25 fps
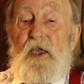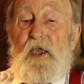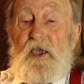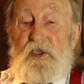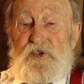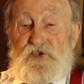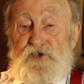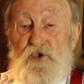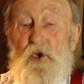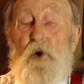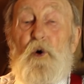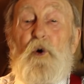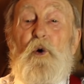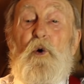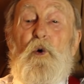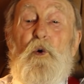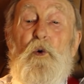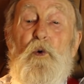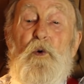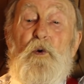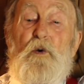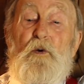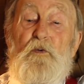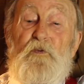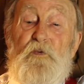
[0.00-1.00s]
it's
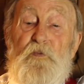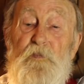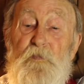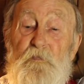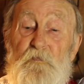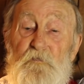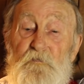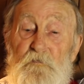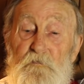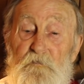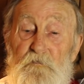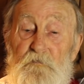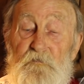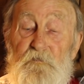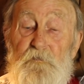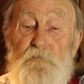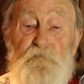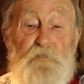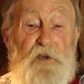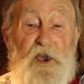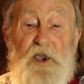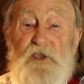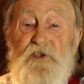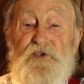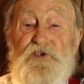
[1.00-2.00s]
all
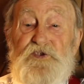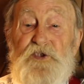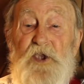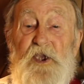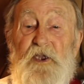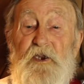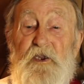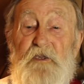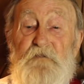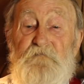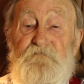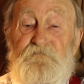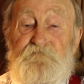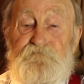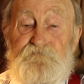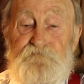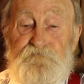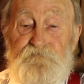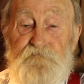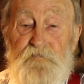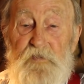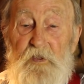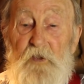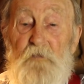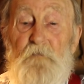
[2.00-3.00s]
plain sailing.
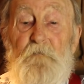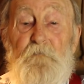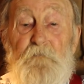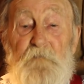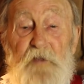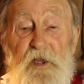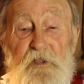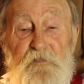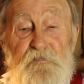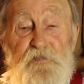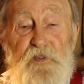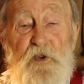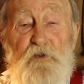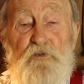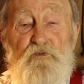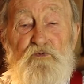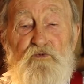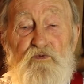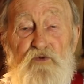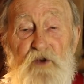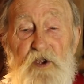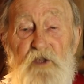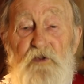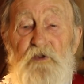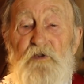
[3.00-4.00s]
But the
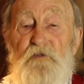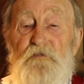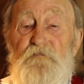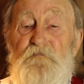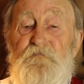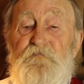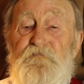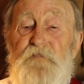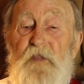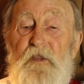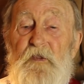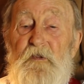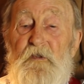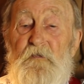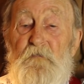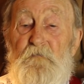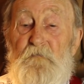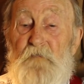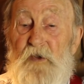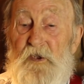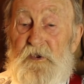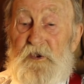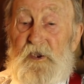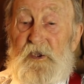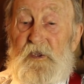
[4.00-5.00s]
real
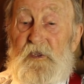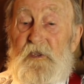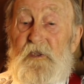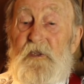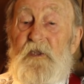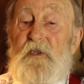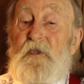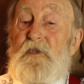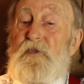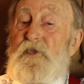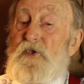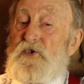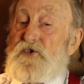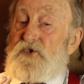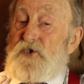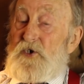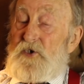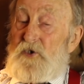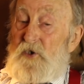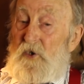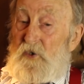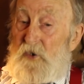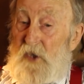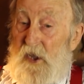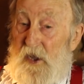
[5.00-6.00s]
money that you're
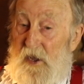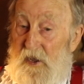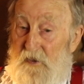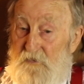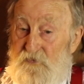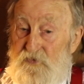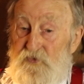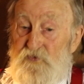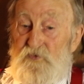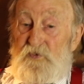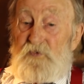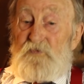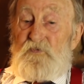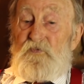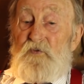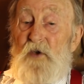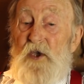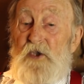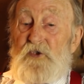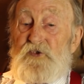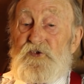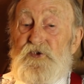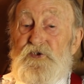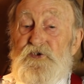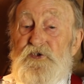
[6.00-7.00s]
going to have to
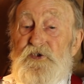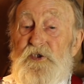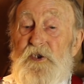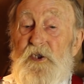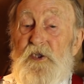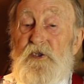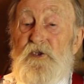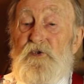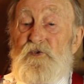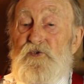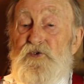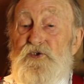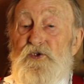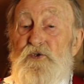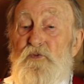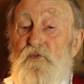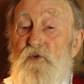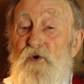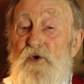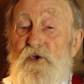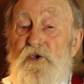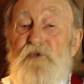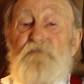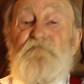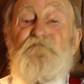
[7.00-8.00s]
invest, and I use the
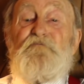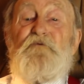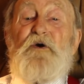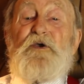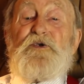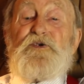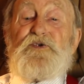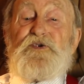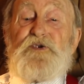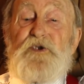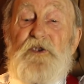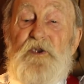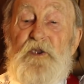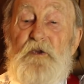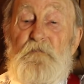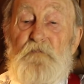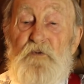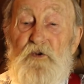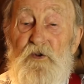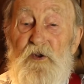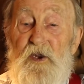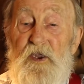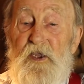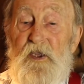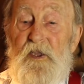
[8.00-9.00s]
word invest
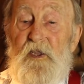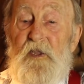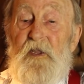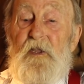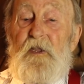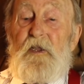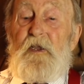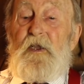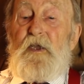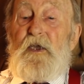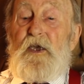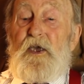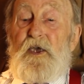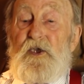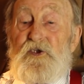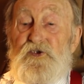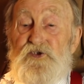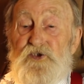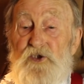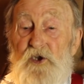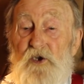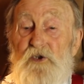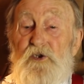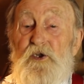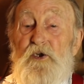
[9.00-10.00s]
deliberately,
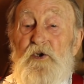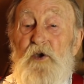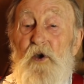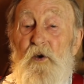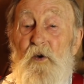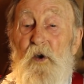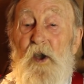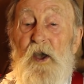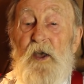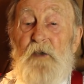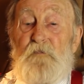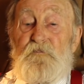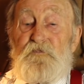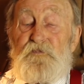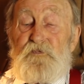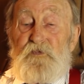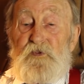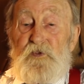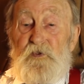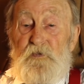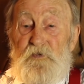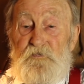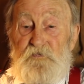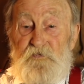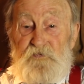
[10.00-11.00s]
is going to
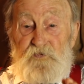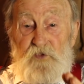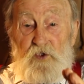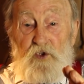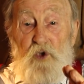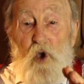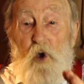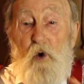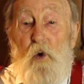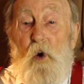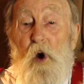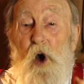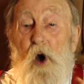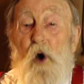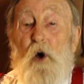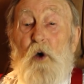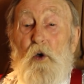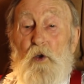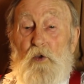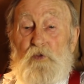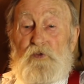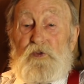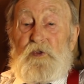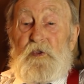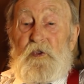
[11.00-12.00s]
have to go
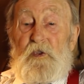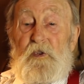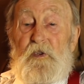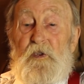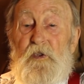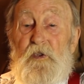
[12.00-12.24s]
on